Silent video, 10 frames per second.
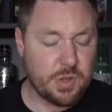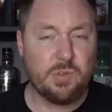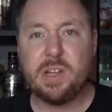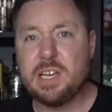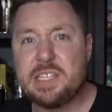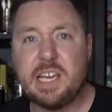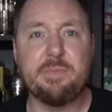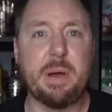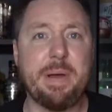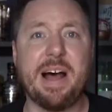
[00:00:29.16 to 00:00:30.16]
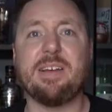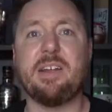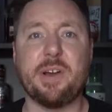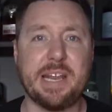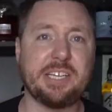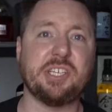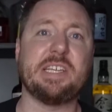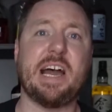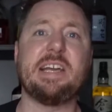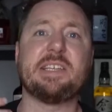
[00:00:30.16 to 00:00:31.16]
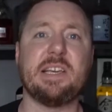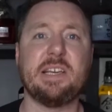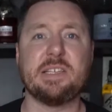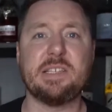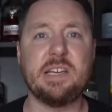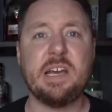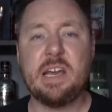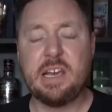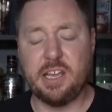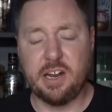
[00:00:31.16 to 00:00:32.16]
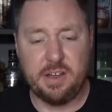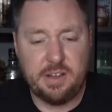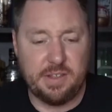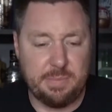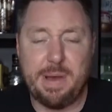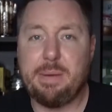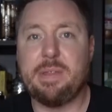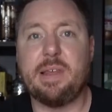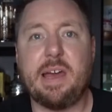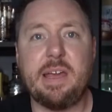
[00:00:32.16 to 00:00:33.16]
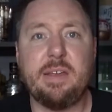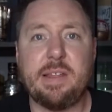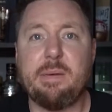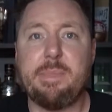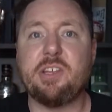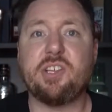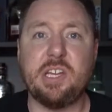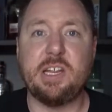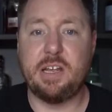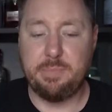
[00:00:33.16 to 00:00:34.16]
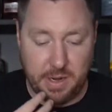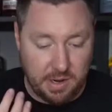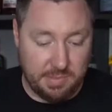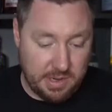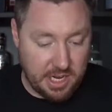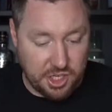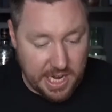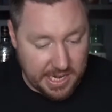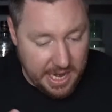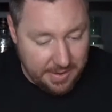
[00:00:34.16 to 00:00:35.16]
really see if my palate, if I can actually taste things that, you know, that maybe they mention in it, but I need to check.